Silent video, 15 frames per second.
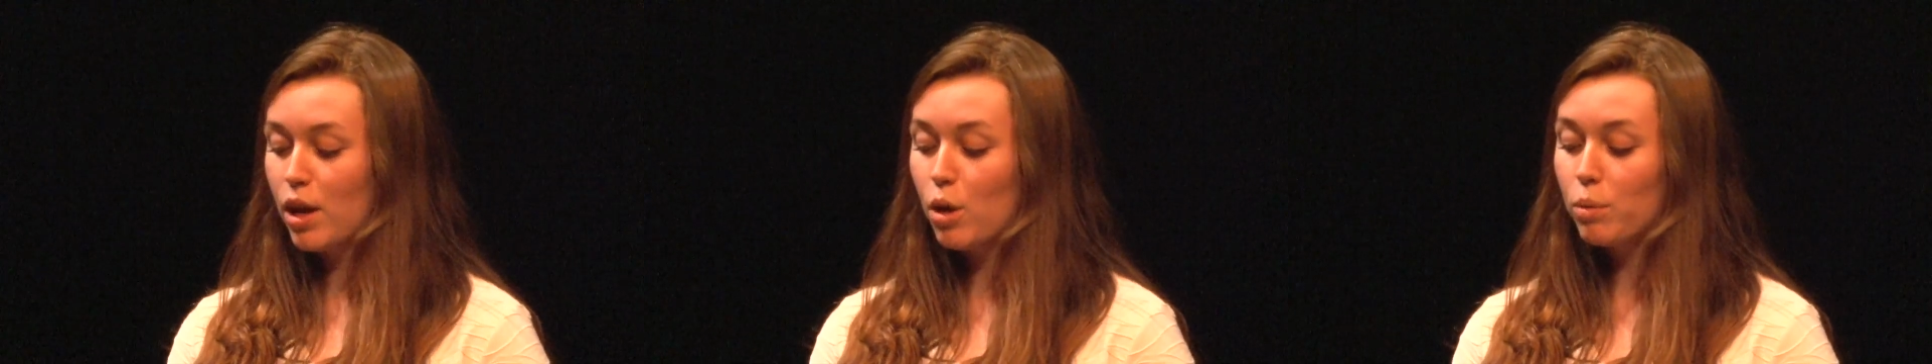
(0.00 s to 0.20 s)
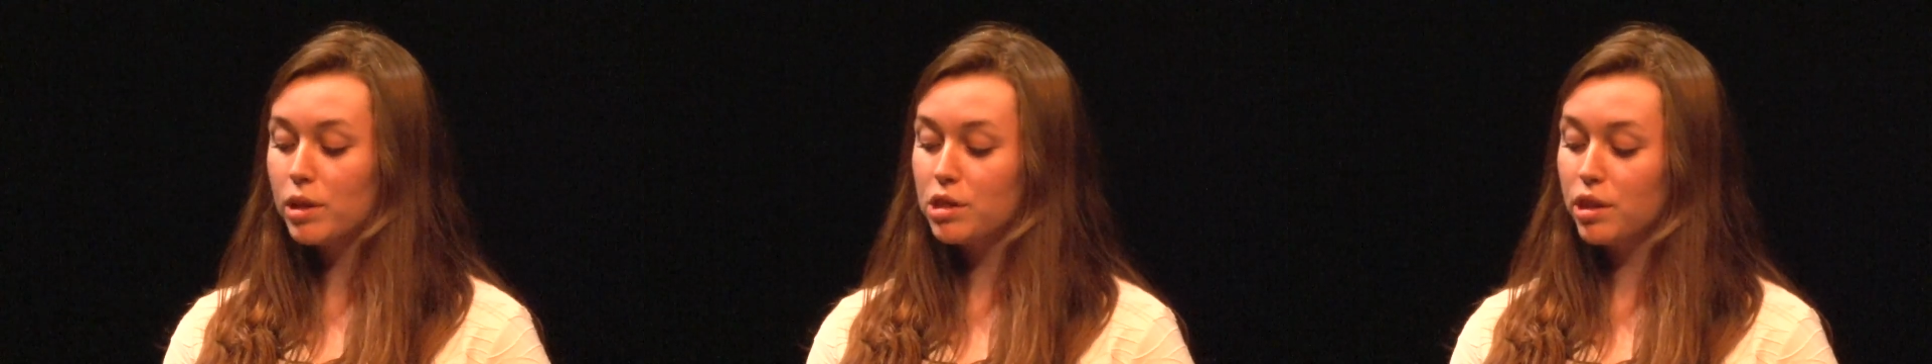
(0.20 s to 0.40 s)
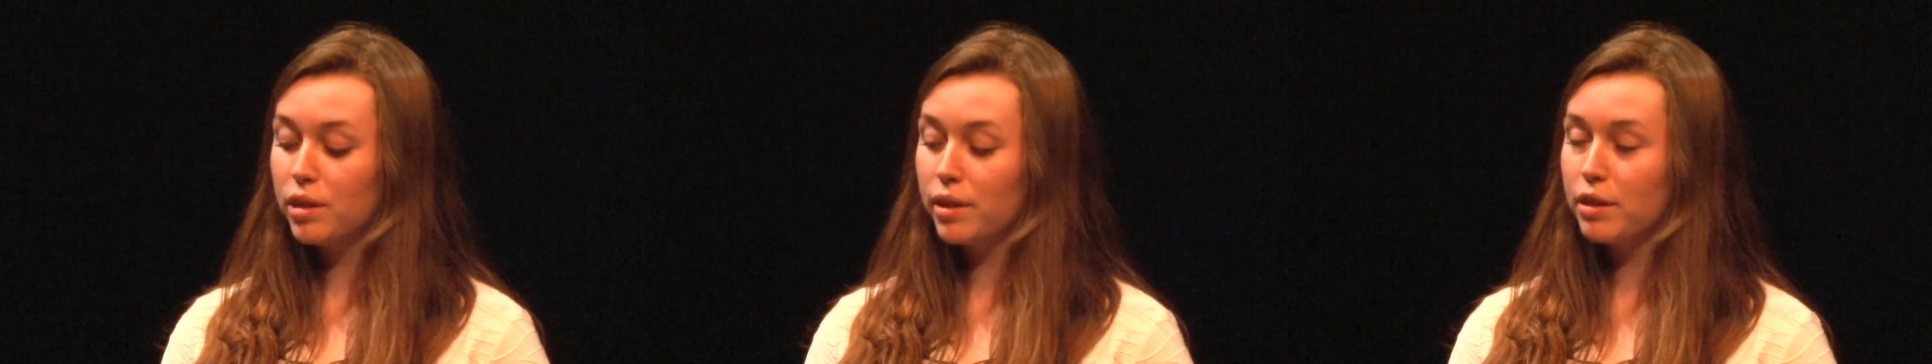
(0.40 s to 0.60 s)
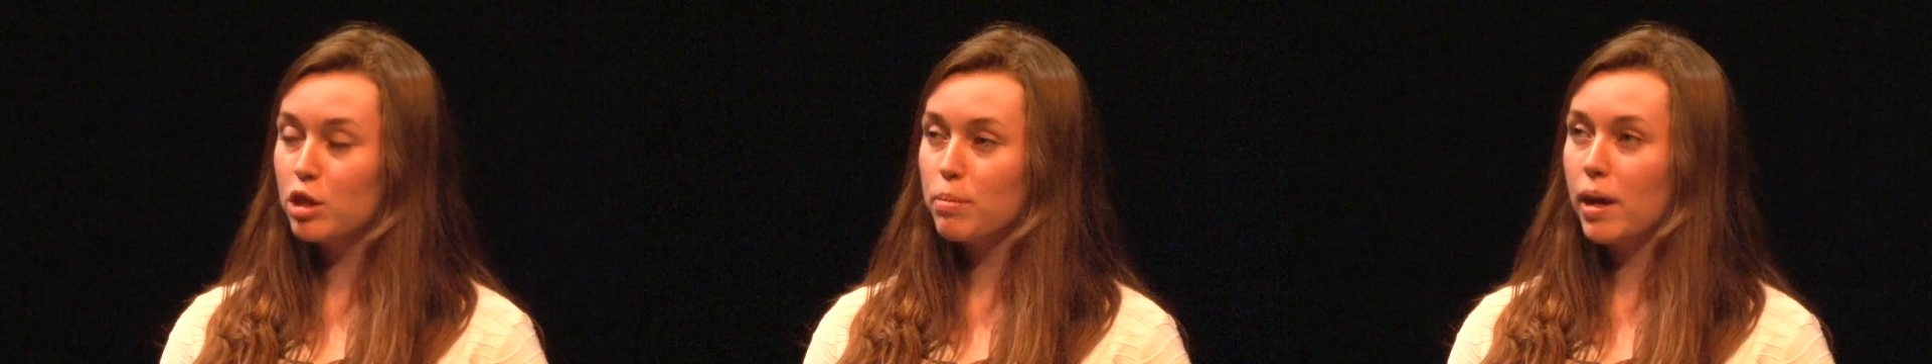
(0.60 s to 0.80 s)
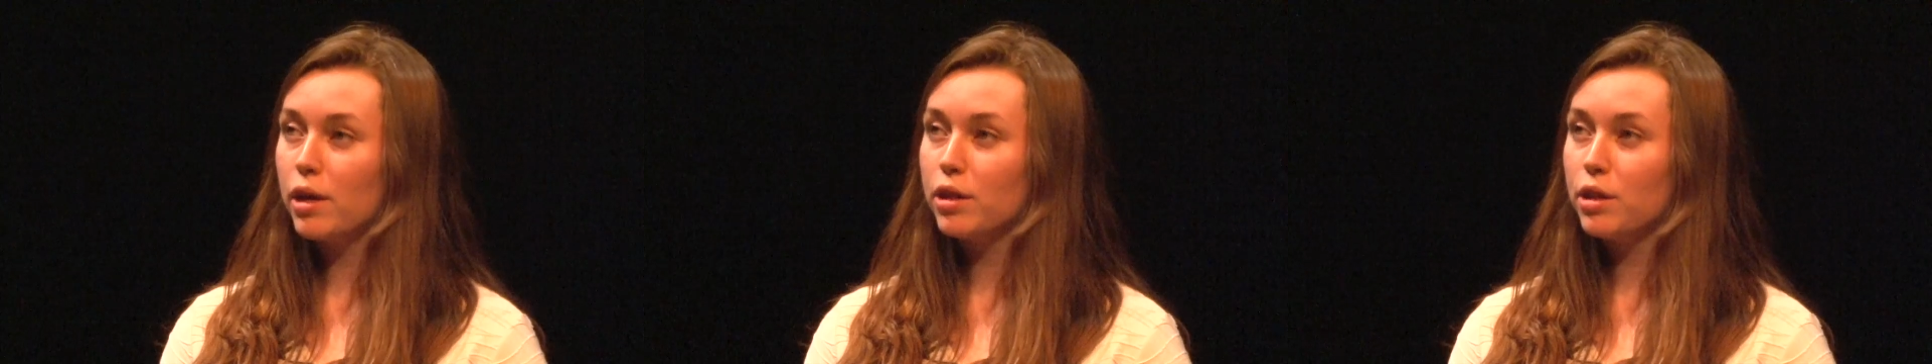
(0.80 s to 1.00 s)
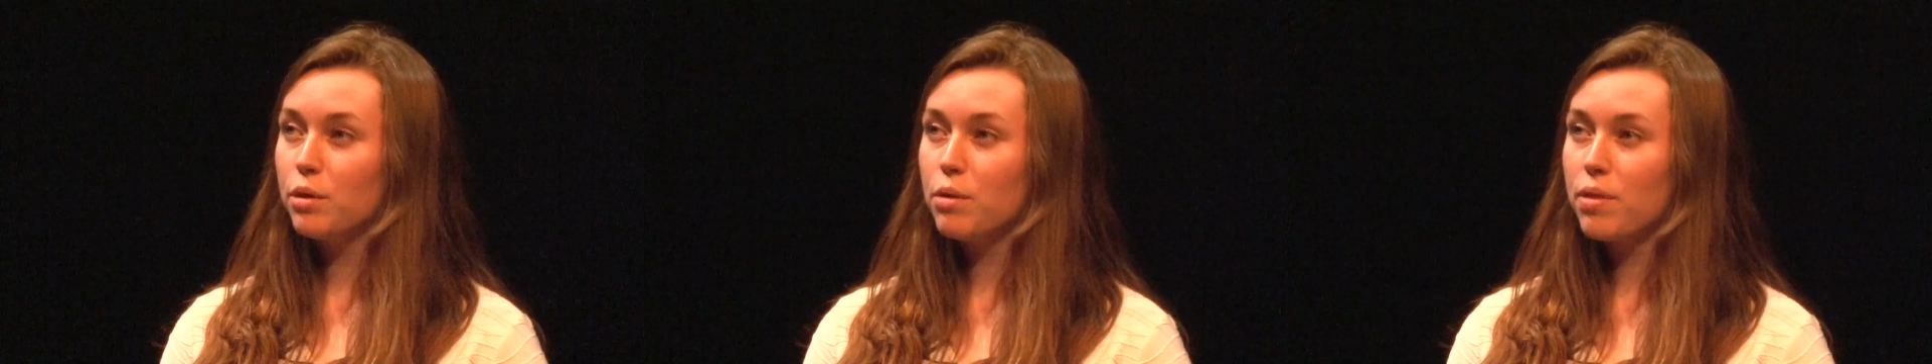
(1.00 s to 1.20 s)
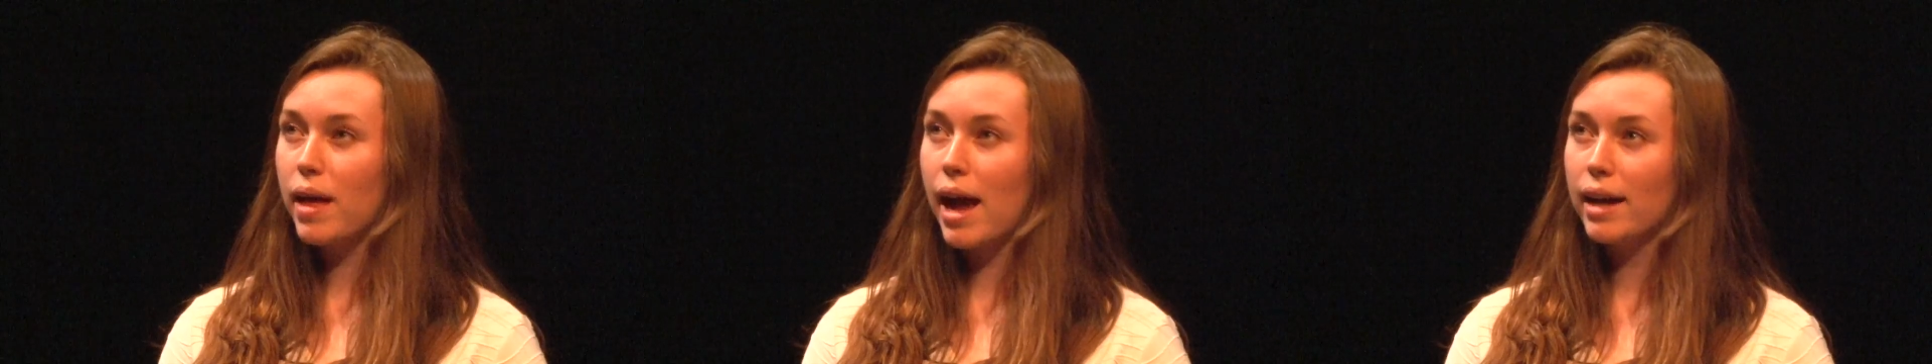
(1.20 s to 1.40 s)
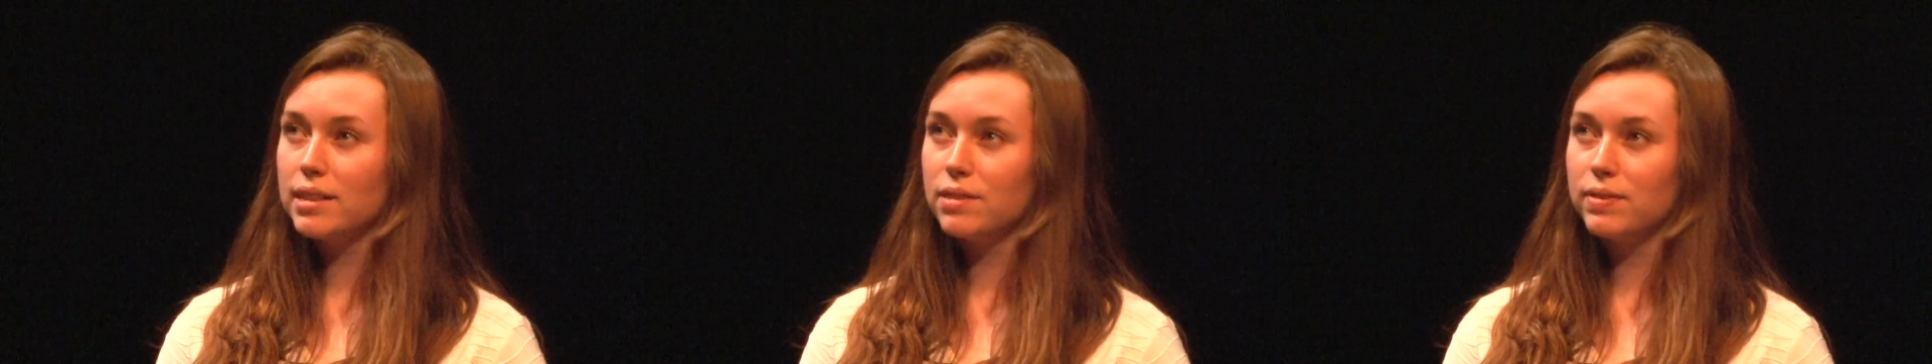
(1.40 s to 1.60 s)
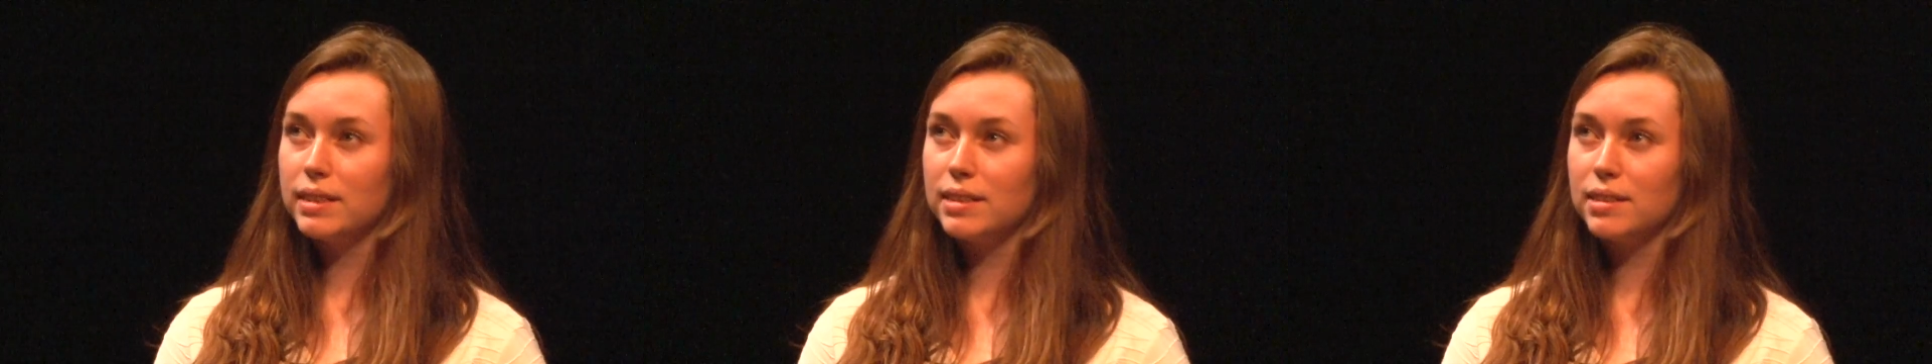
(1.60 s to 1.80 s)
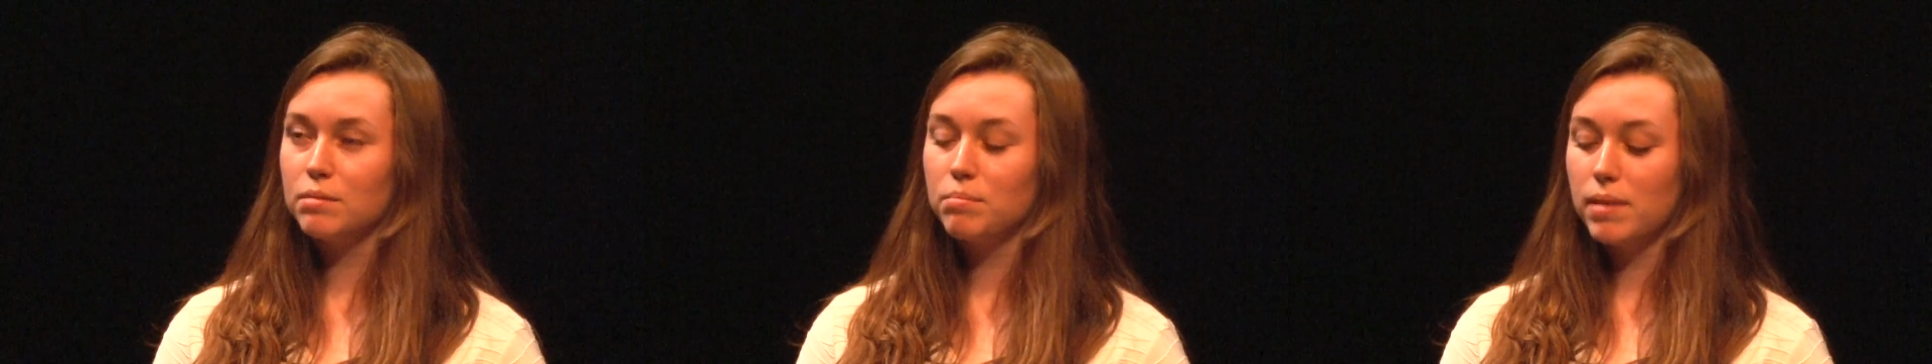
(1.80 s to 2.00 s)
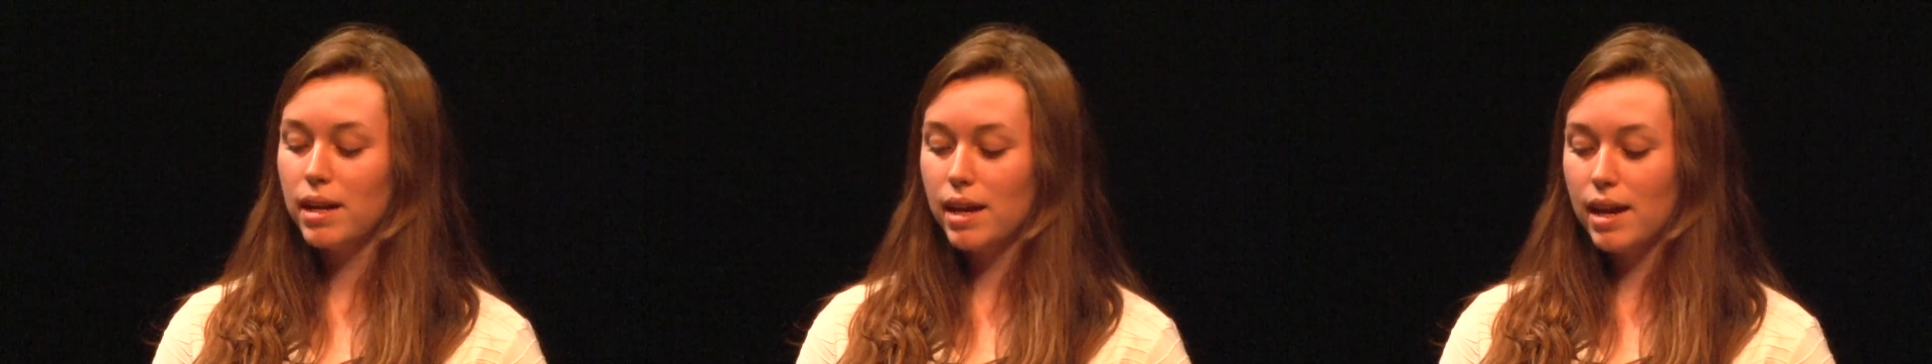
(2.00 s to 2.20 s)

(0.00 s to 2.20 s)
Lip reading: where she learned about youth activism